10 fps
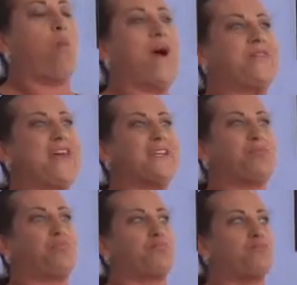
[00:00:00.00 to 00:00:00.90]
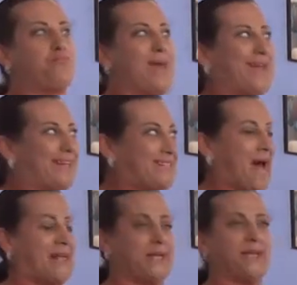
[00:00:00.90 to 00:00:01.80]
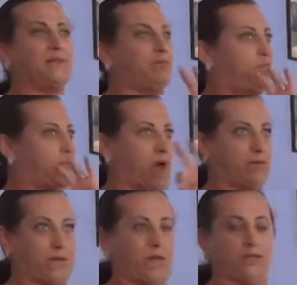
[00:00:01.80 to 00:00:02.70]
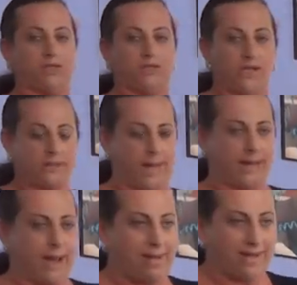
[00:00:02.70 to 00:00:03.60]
With his Italian without English, he's like,